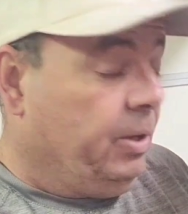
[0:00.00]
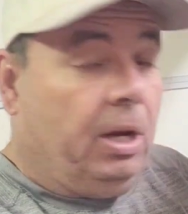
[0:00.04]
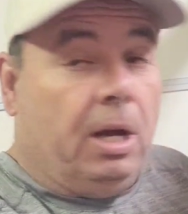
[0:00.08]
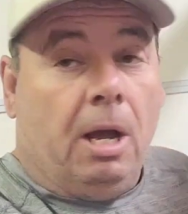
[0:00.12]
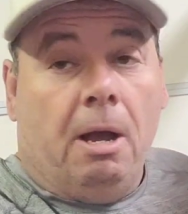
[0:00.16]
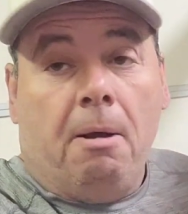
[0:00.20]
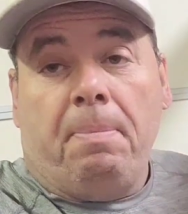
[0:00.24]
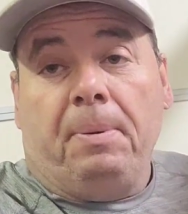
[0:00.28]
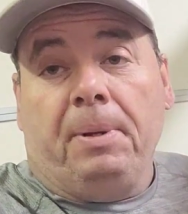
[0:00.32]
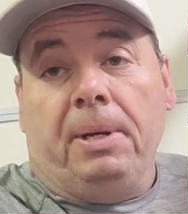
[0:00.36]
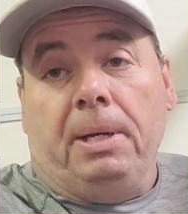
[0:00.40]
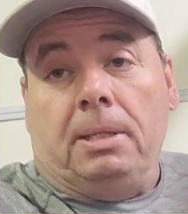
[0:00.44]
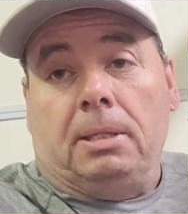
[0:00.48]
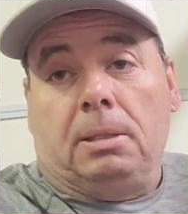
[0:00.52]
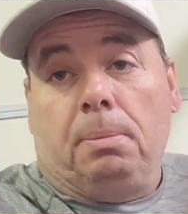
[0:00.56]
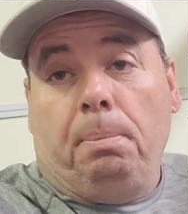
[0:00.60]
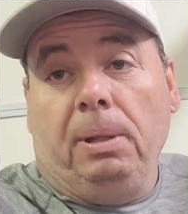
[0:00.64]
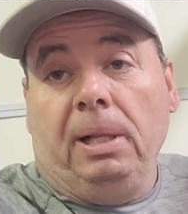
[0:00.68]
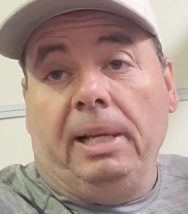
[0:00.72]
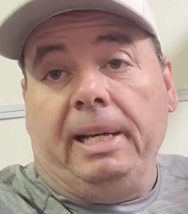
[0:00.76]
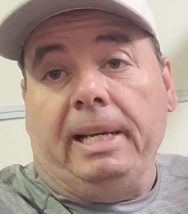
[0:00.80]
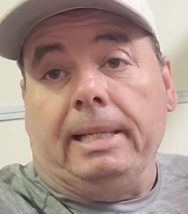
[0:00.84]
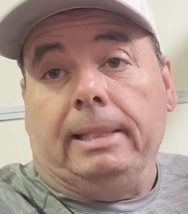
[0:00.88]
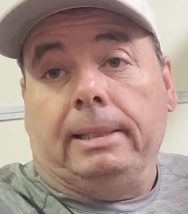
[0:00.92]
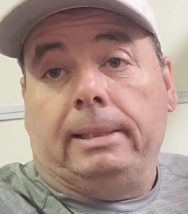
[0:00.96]
Companies,
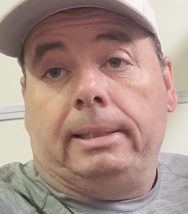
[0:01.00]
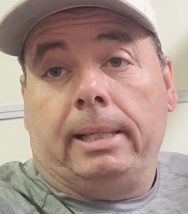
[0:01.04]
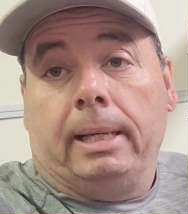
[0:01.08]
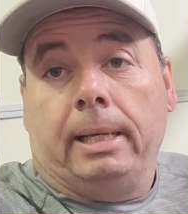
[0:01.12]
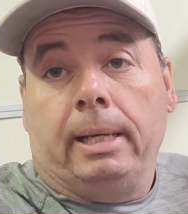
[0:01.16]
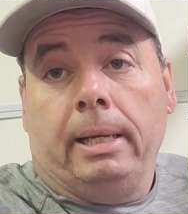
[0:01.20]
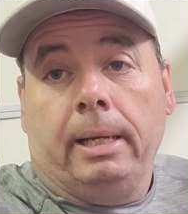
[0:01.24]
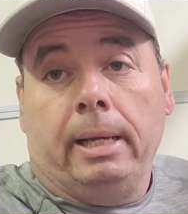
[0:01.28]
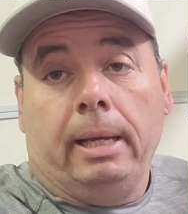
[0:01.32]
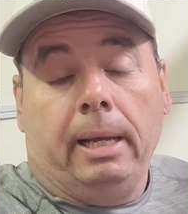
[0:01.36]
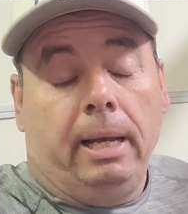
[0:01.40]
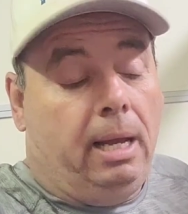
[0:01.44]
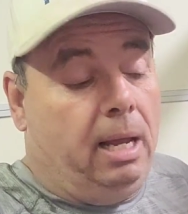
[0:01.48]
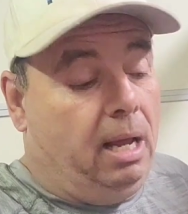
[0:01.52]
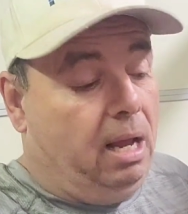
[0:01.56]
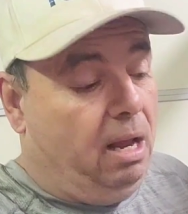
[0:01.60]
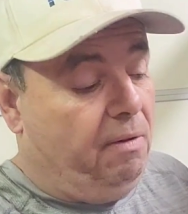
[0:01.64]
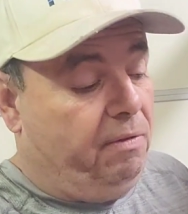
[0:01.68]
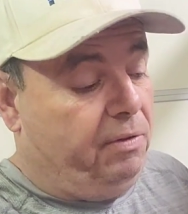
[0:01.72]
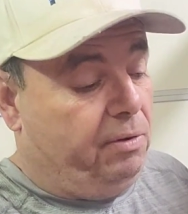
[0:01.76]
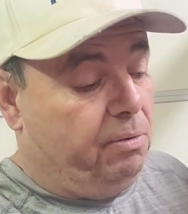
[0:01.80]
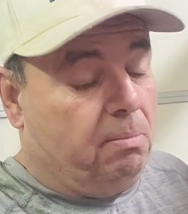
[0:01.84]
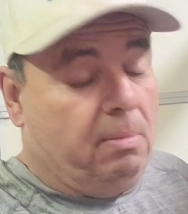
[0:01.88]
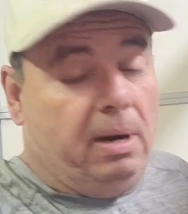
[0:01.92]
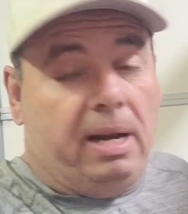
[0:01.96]
please,
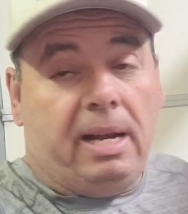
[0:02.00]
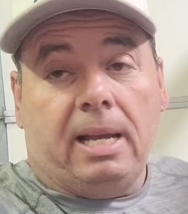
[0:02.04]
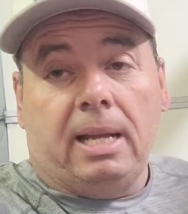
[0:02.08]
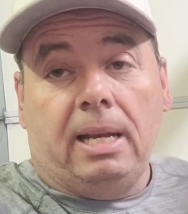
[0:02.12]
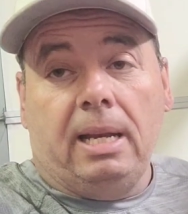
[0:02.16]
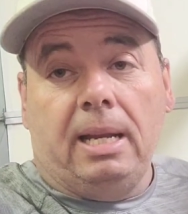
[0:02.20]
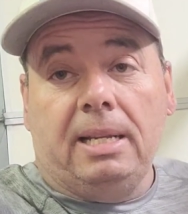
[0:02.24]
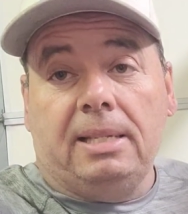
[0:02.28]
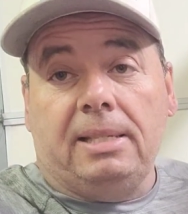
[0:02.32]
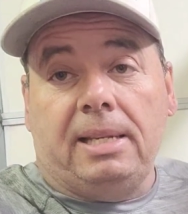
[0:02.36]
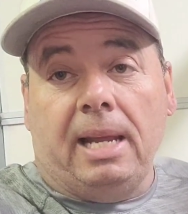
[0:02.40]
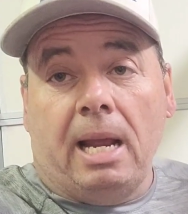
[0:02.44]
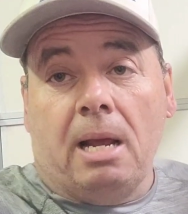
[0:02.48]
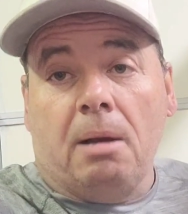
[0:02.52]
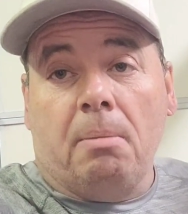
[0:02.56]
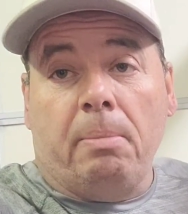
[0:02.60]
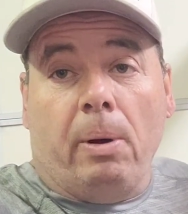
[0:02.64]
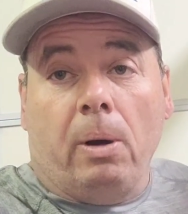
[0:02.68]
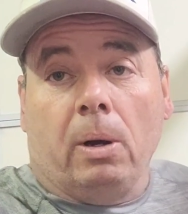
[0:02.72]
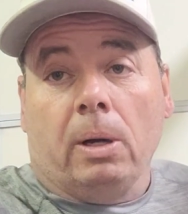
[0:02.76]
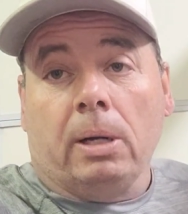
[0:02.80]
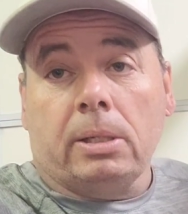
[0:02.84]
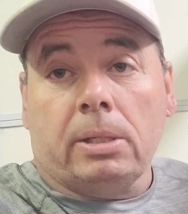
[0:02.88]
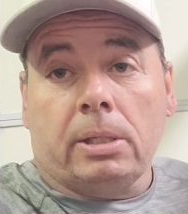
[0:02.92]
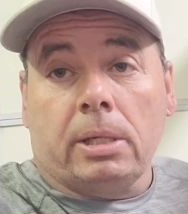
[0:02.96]
if you're making these damn
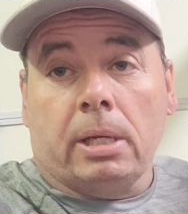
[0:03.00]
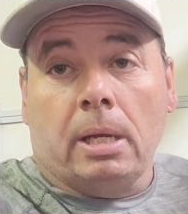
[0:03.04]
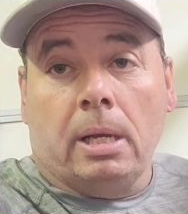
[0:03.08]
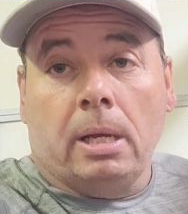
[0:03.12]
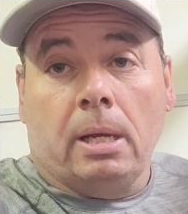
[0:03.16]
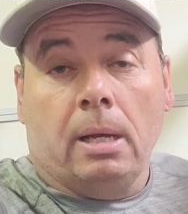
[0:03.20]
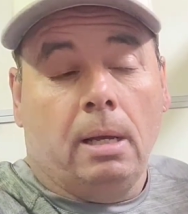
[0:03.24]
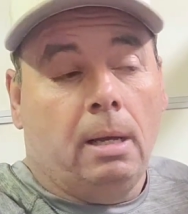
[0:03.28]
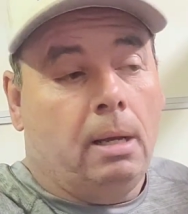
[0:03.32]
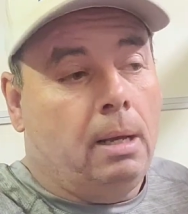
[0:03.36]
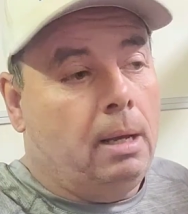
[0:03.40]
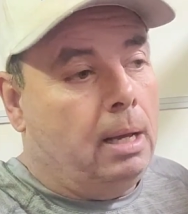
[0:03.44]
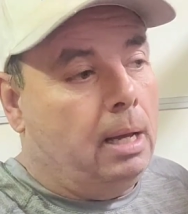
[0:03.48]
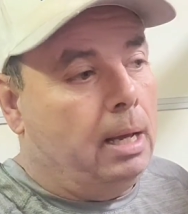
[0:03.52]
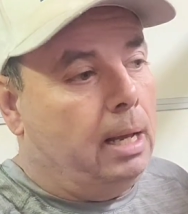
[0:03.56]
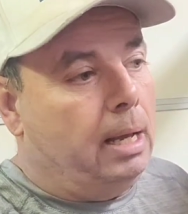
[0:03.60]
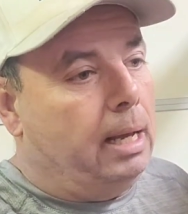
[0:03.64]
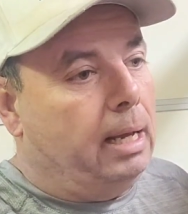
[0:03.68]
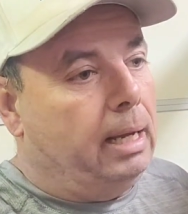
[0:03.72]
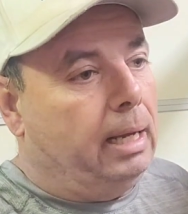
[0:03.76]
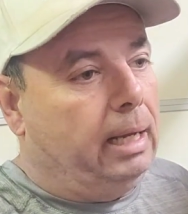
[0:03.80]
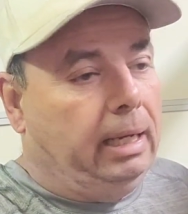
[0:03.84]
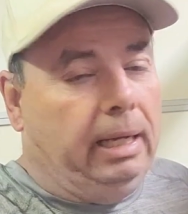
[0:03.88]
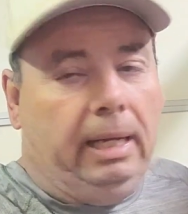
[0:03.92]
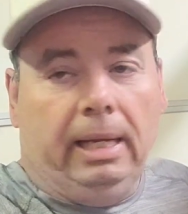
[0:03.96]
parts,
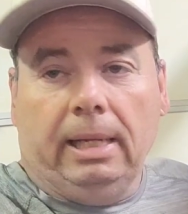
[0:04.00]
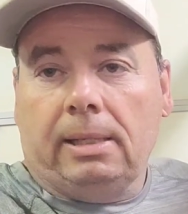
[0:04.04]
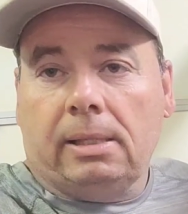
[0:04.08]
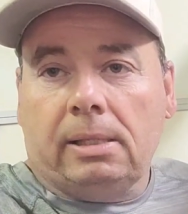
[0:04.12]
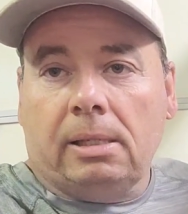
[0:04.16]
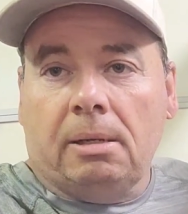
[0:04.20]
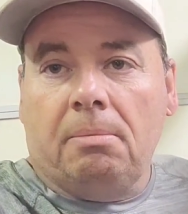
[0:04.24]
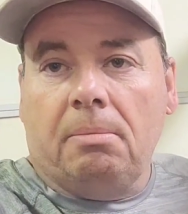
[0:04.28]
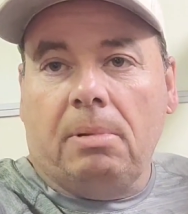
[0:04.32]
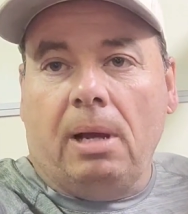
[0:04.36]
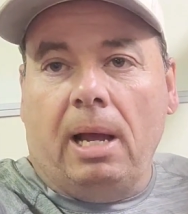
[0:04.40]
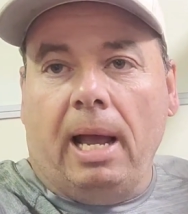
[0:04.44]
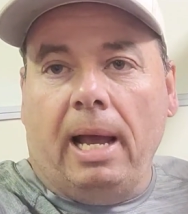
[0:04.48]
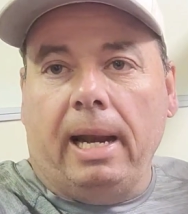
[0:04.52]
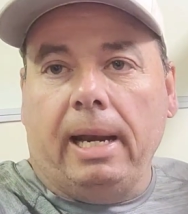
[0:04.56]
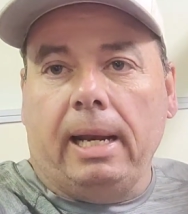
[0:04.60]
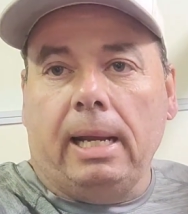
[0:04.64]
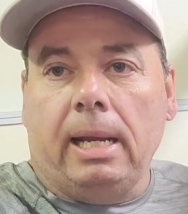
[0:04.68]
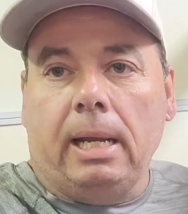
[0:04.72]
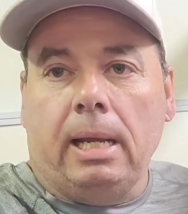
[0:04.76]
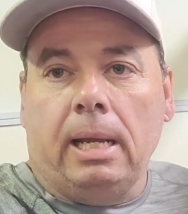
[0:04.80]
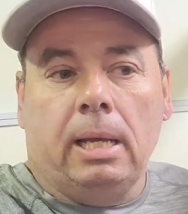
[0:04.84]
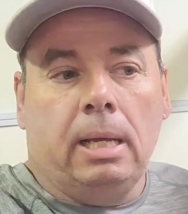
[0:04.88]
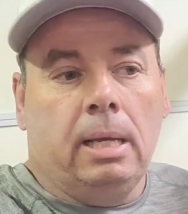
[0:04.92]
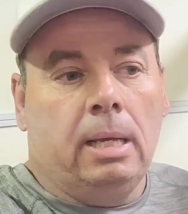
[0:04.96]
get
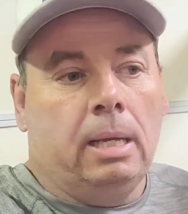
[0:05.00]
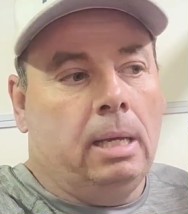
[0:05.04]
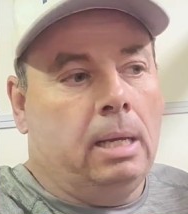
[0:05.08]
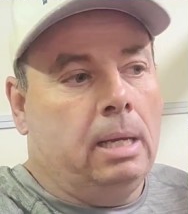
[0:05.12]
somebody,